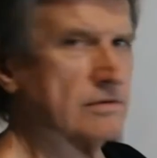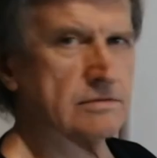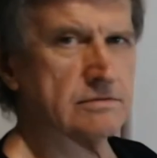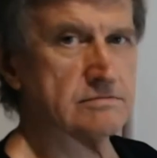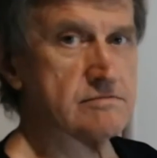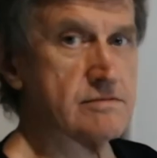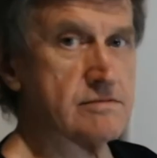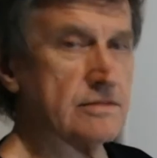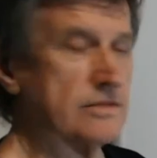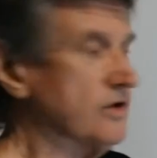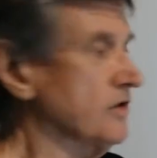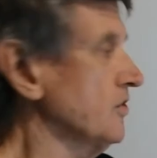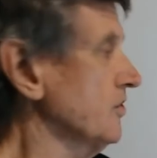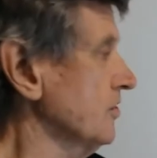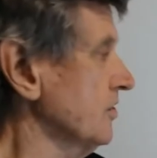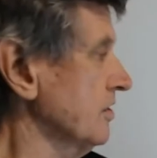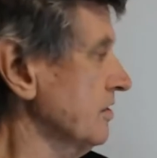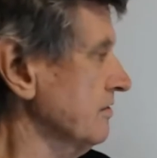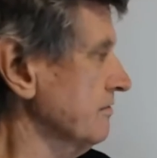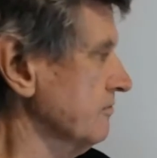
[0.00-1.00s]
the
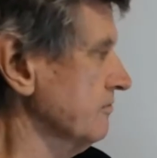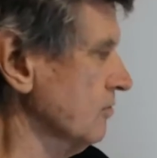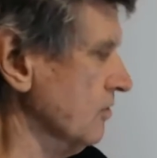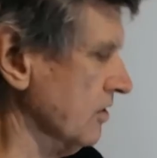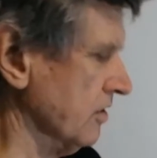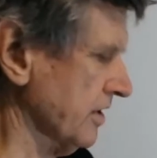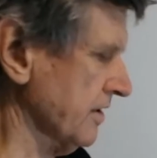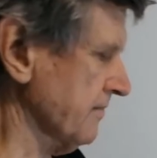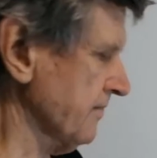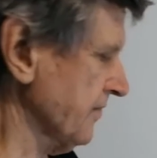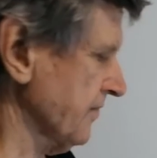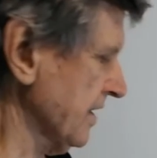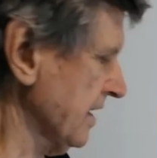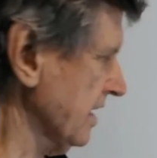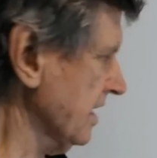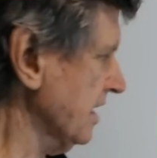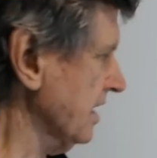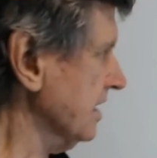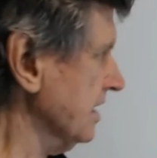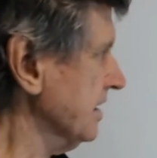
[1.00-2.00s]
unit of y.
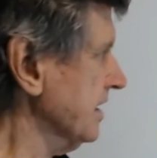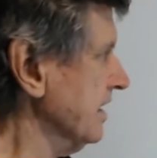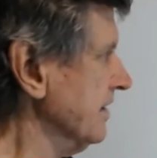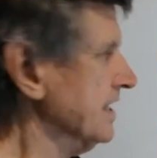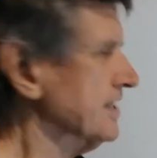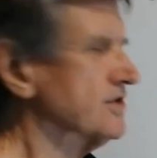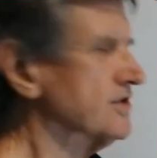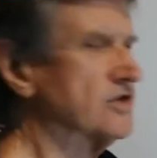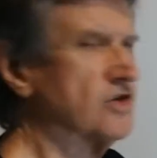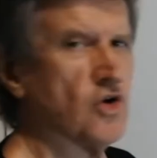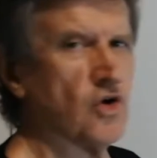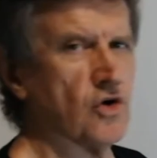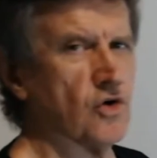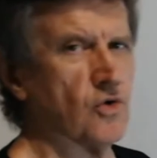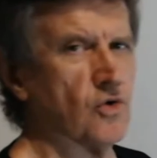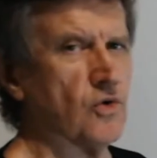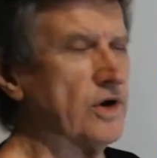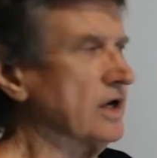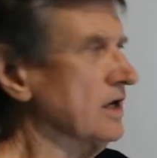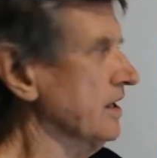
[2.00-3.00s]
Now that's not
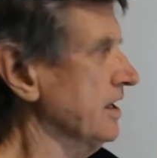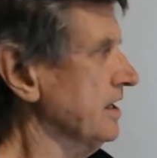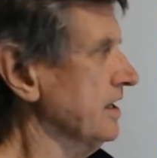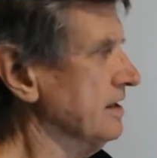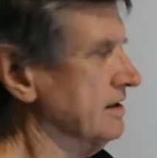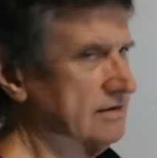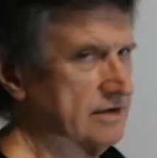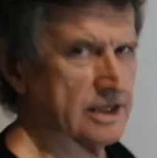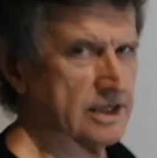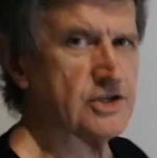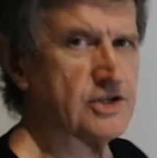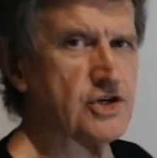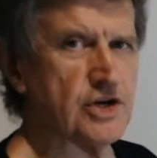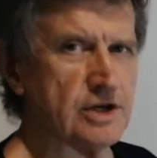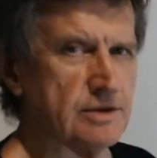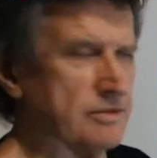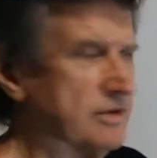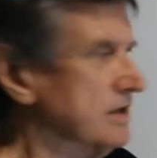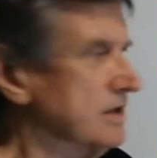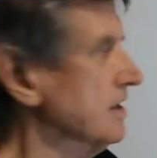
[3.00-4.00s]
really
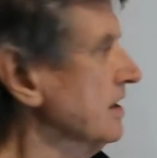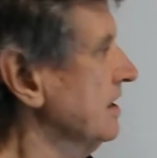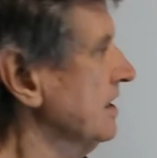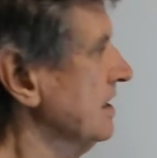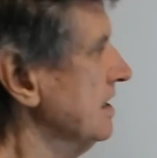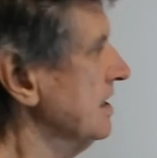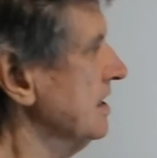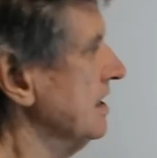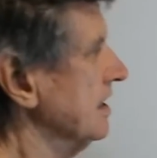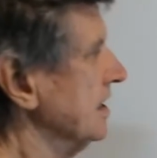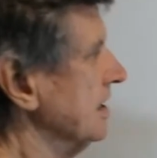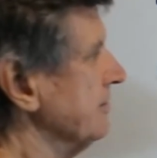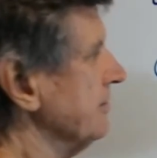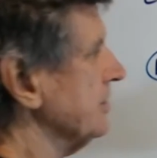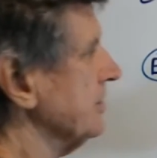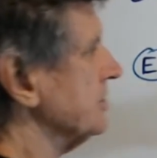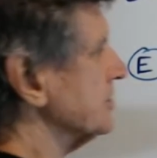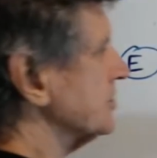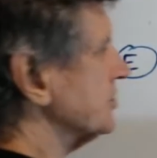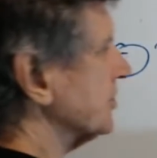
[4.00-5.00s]
legitimate. Let me
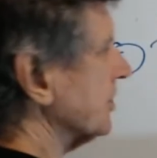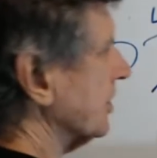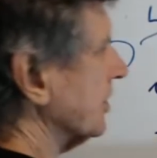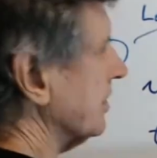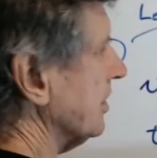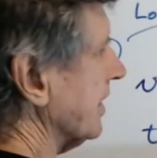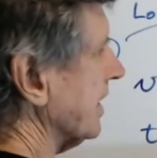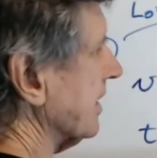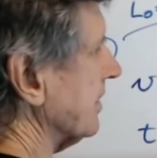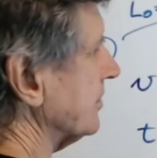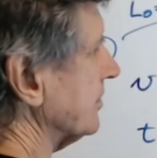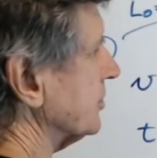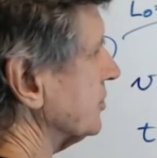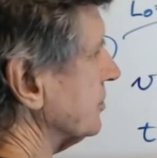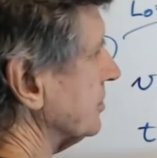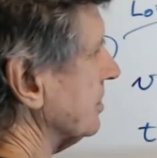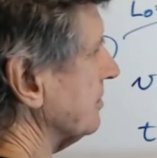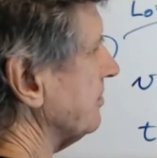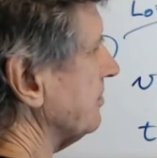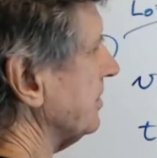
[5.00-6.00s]
just show you how it
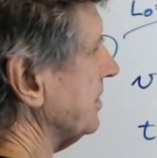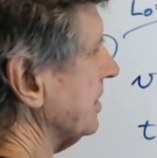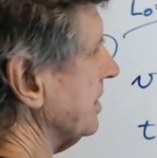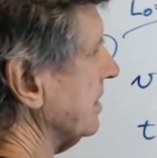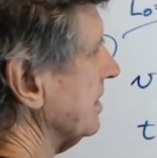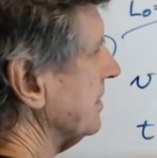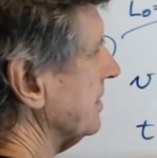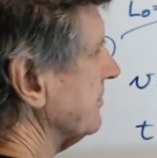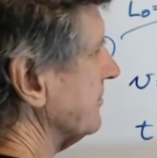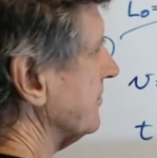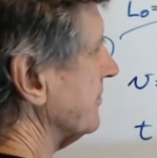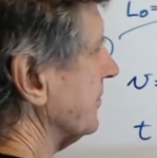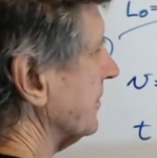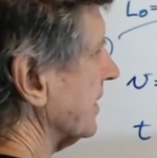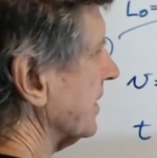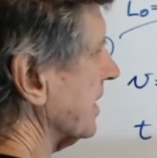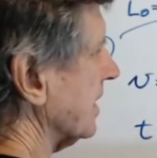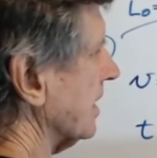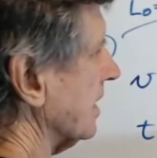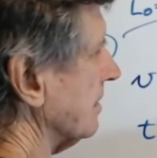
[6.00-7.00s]
should appear,
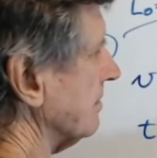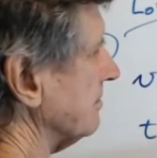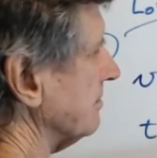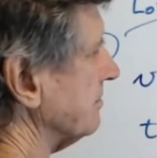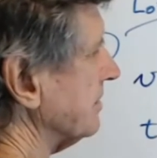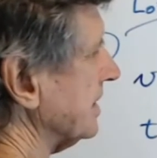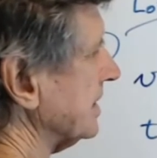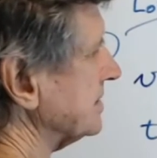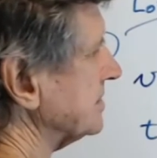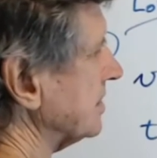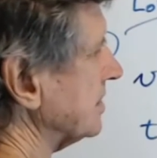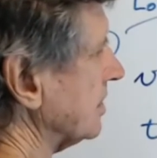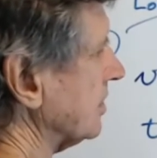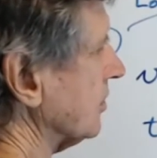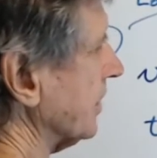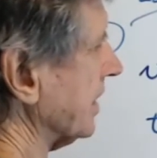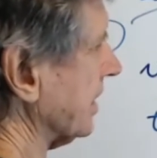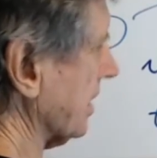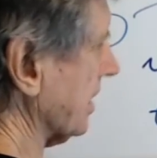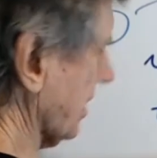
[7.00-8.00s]
but that's a
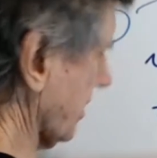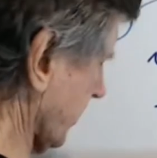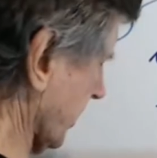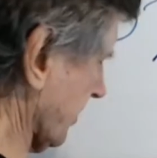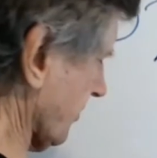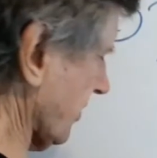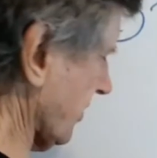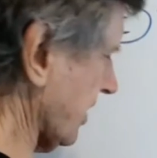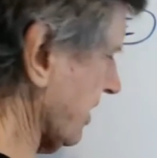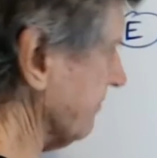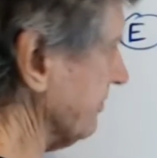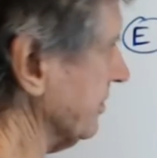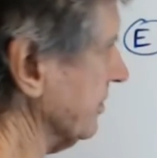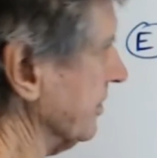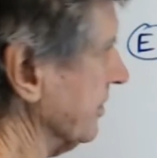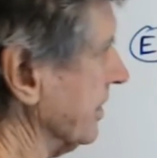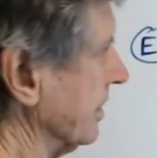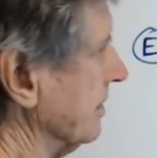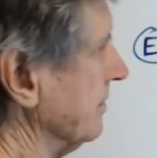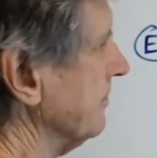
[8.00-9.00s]
quick way of
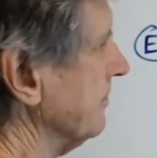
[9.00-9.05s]
doing it.